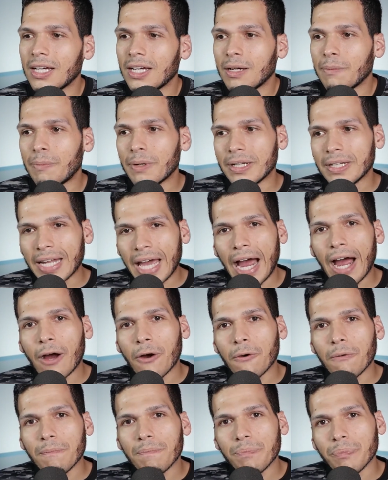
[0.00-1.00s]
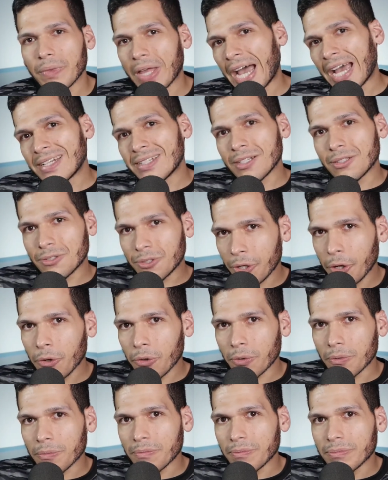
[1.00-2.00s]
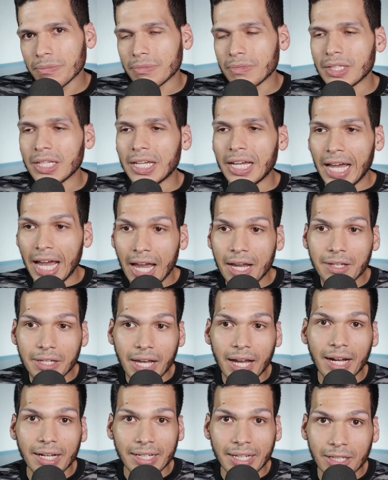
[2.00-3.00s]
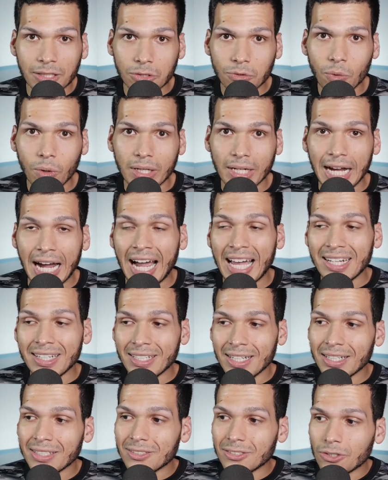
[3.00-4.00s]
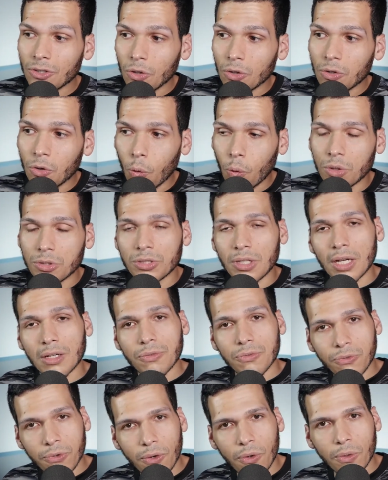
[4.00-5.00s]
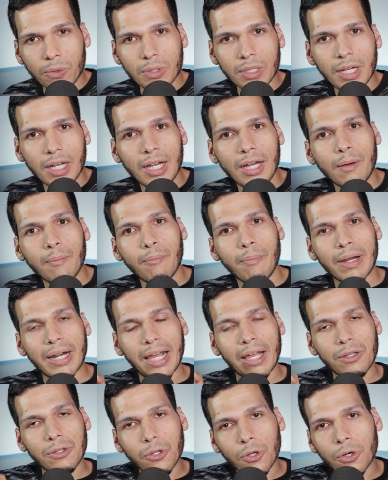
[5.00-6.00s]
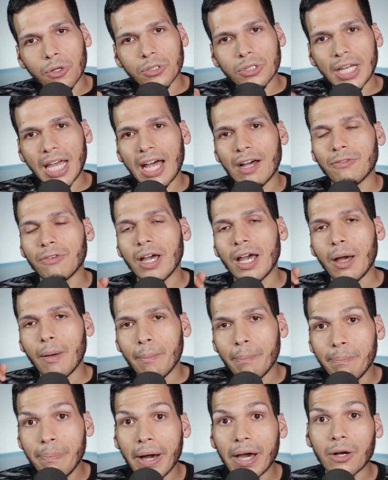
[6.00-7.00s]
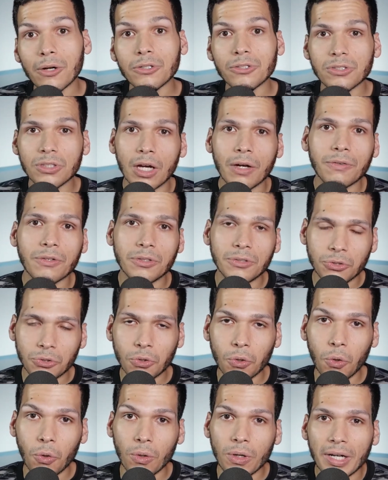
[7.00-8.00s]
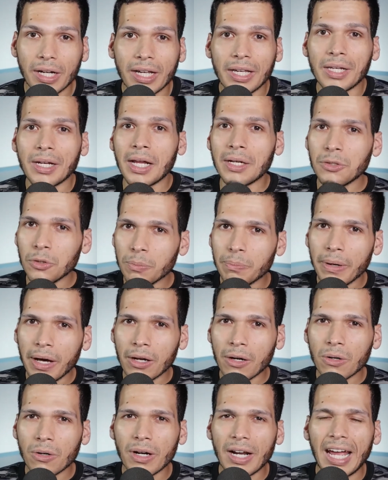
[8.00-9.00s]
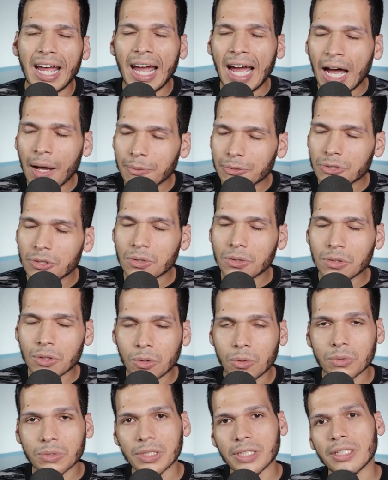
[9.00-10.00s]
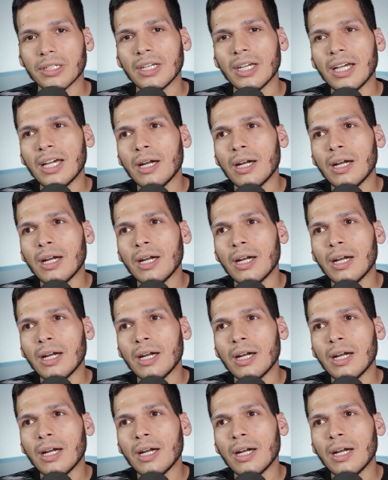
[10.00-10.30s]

But now I did 2. Hey, yeah, guess what? I did still gorge on food, but I learned to have better self-control. Can I do better? Absolutely.